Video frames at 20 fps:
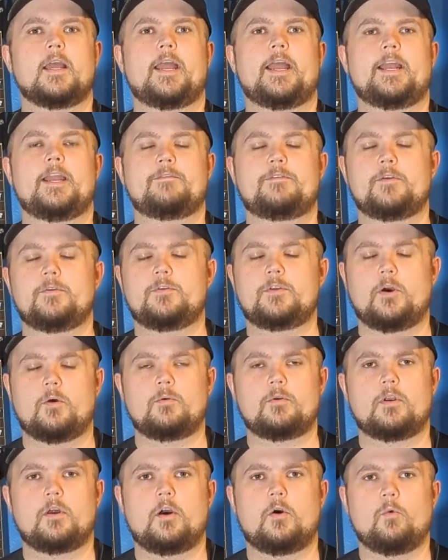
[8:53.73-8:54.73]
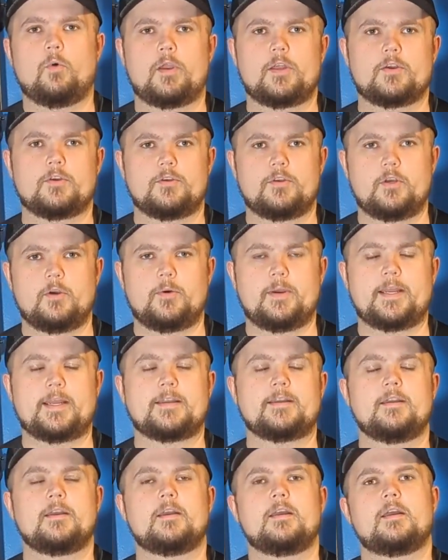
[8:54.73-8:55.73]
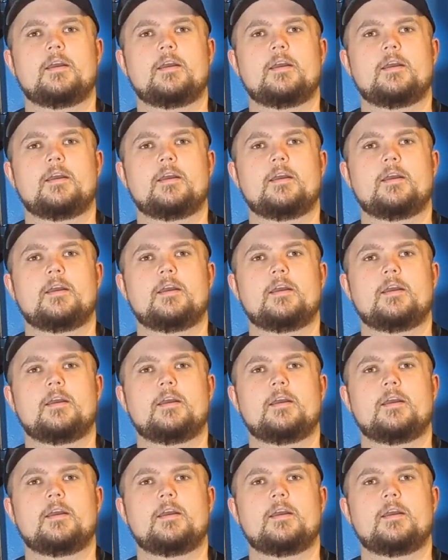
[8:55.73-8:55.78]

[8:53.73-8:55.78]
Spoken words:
And if you don't know what you're doing,